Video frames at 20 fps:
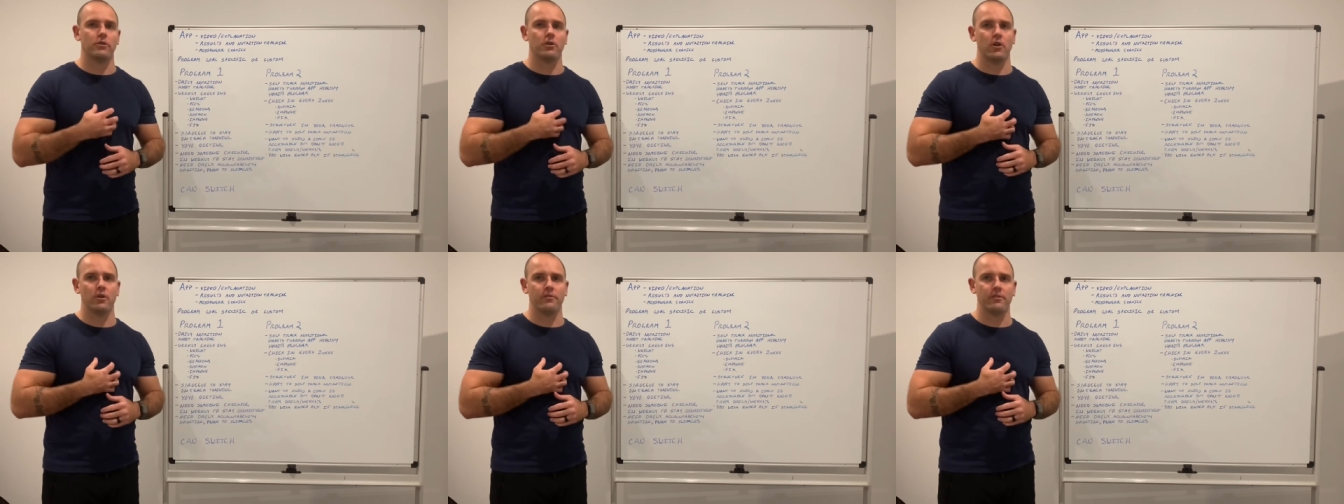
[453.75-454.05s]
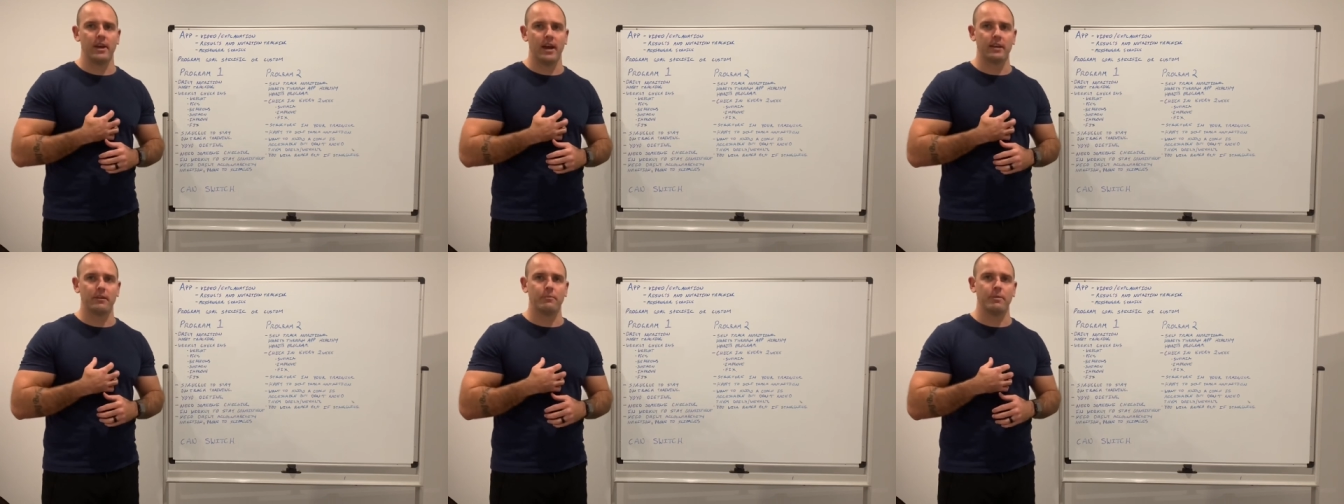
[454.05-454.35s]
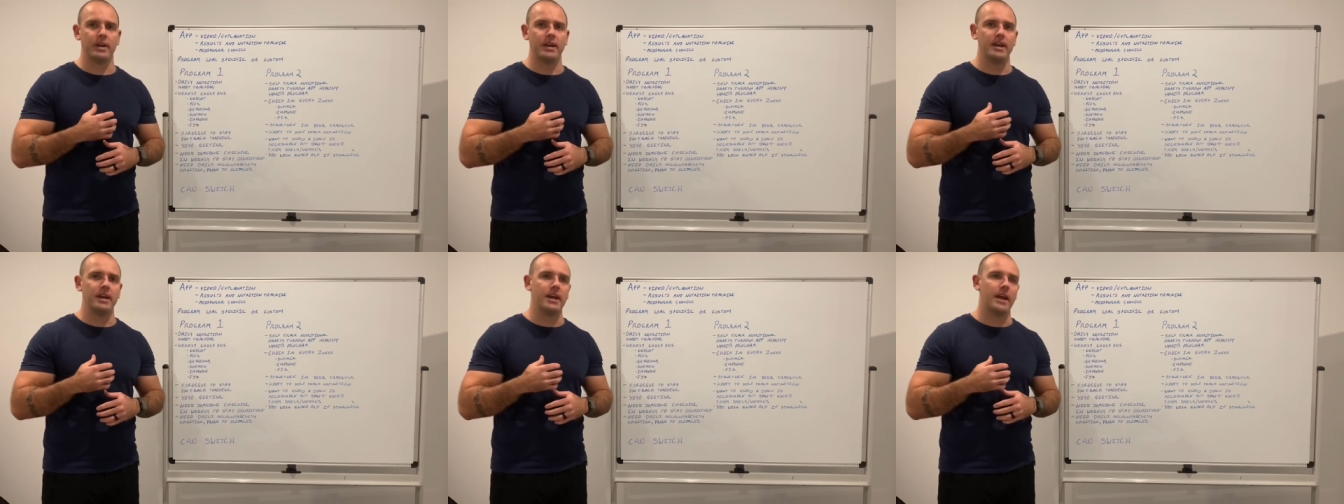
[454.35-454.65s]
contact
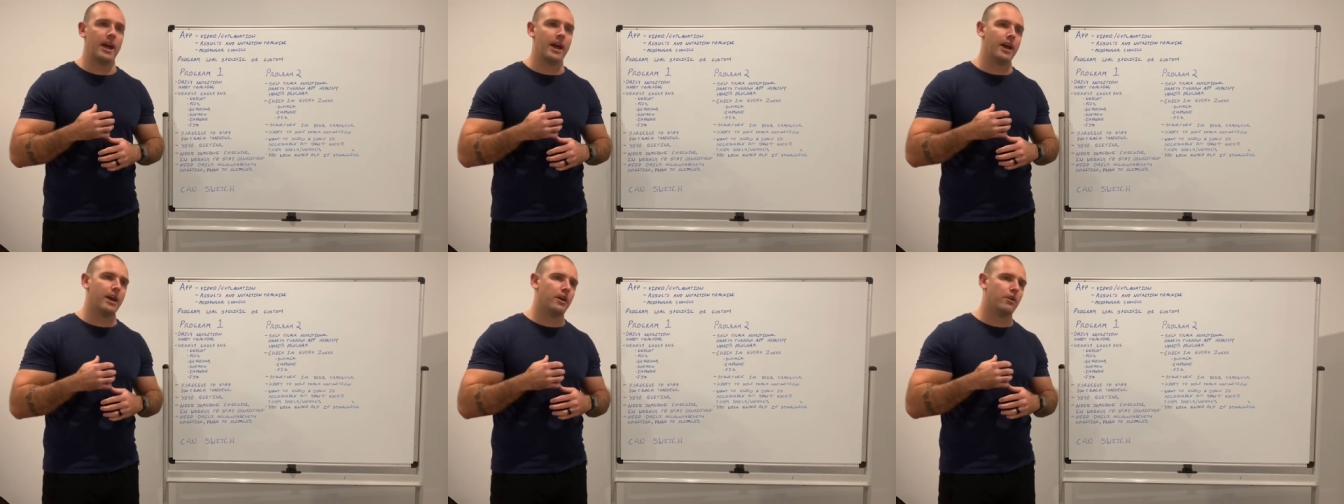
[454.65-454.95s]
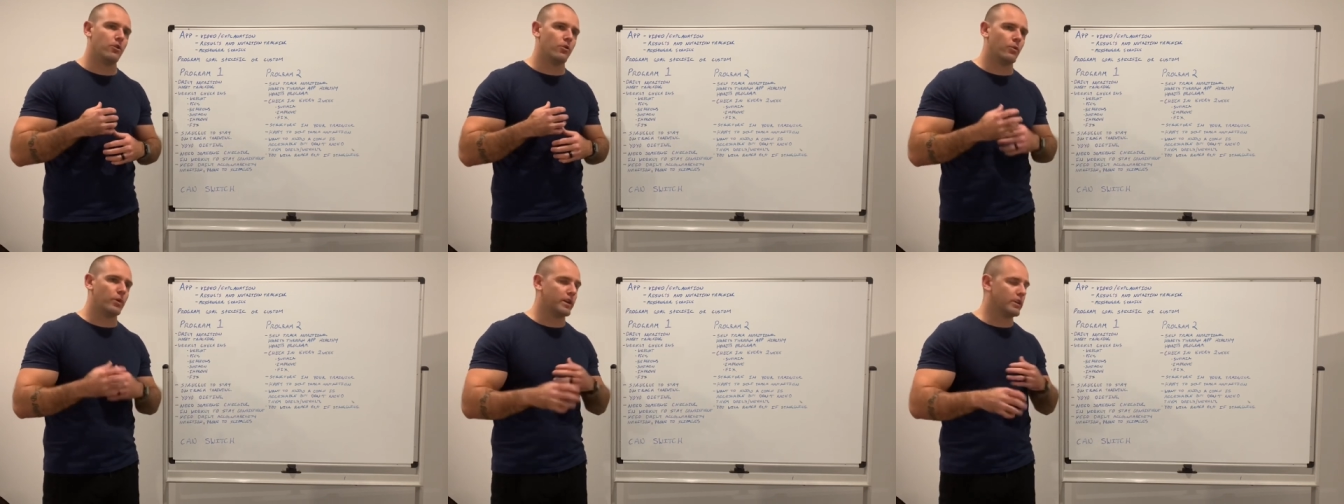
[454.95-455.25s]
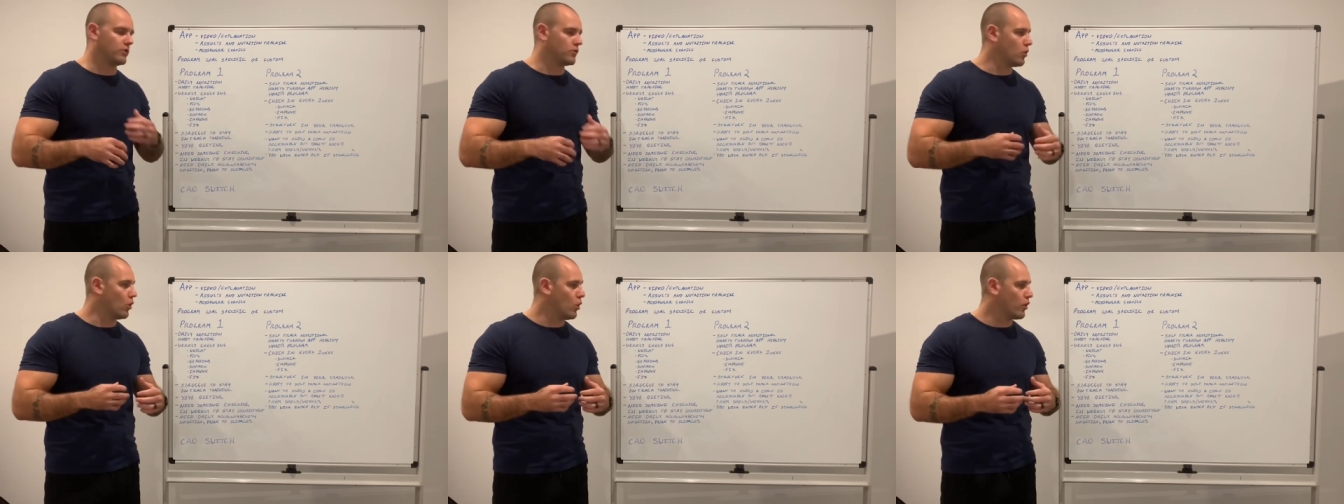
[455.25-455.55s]
me and we
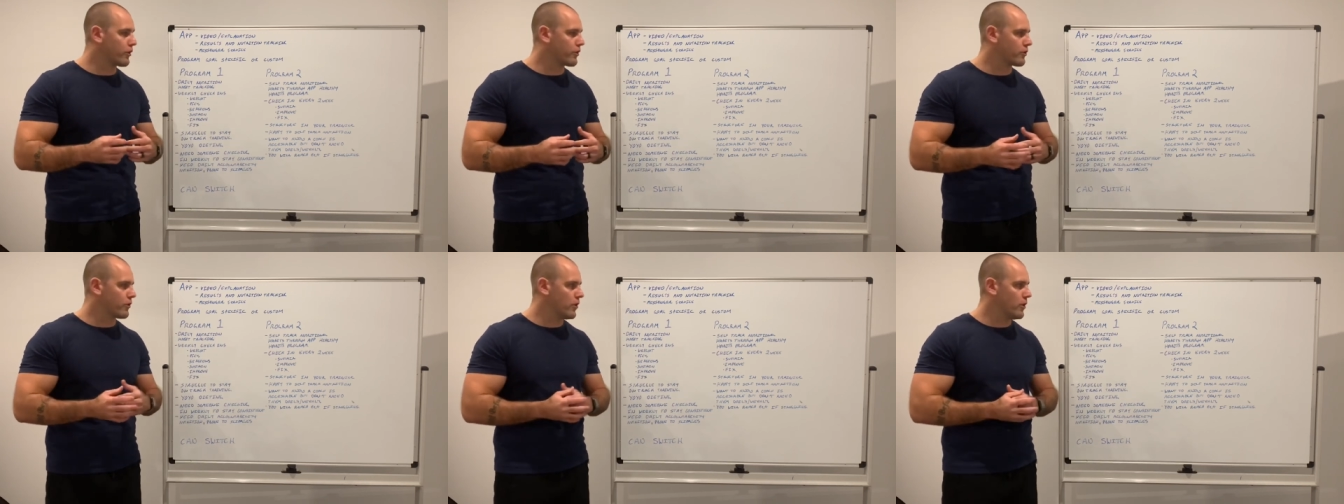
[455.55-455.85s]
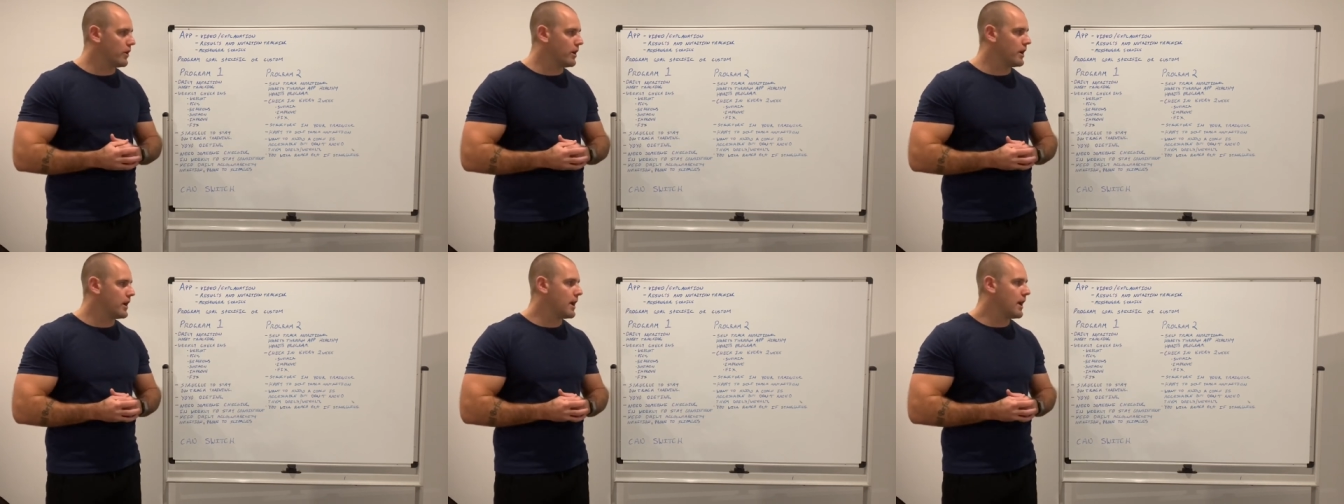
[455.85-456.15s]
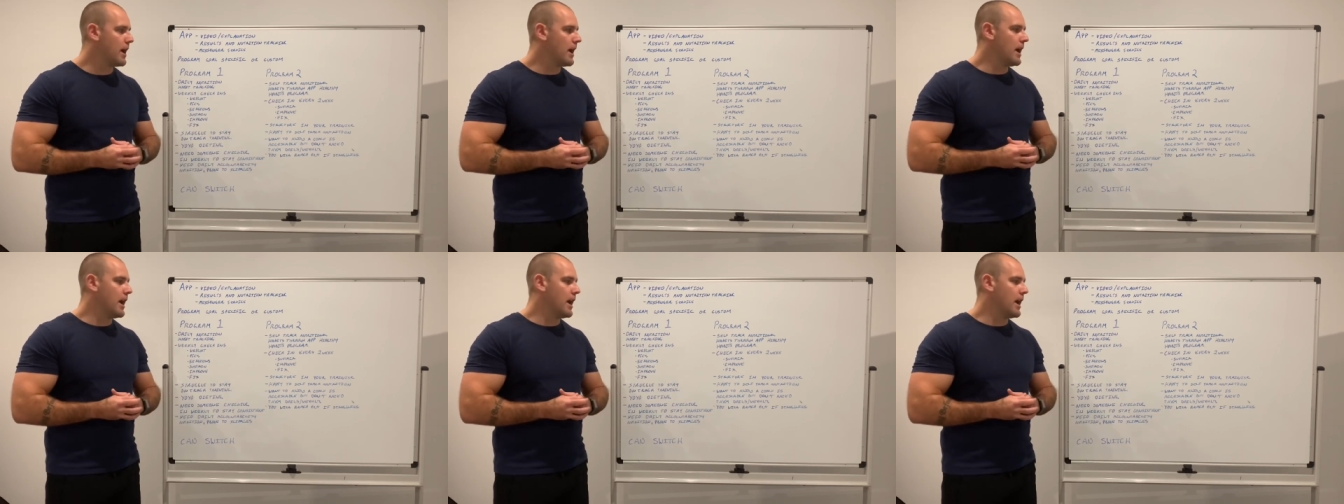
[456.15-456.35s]
can talk through it.